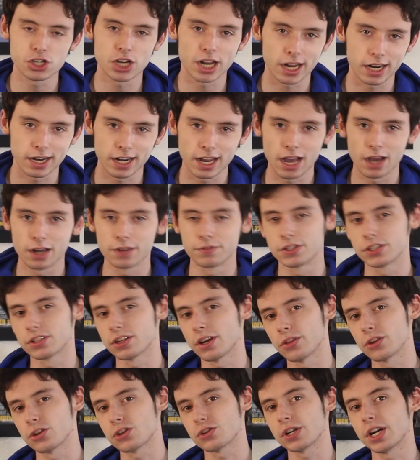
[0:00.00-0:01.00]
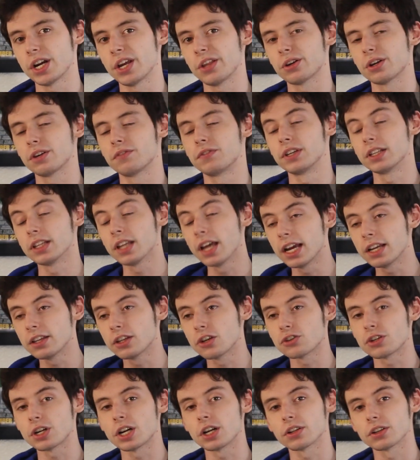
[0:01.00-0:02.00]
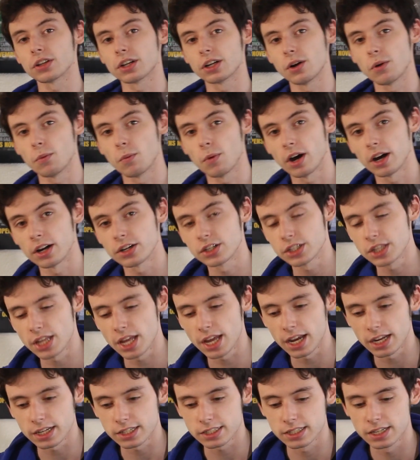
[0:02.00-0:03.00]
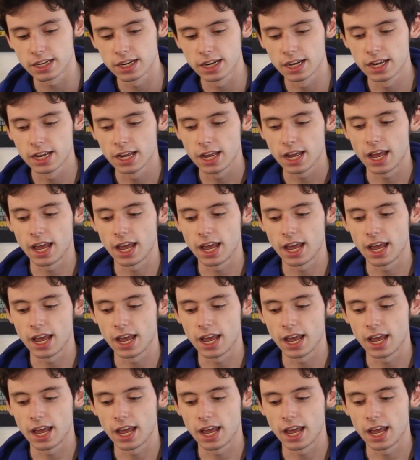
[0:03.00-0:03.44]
Go check it out. If you saw the trailer, if you like the trailer, go watch that.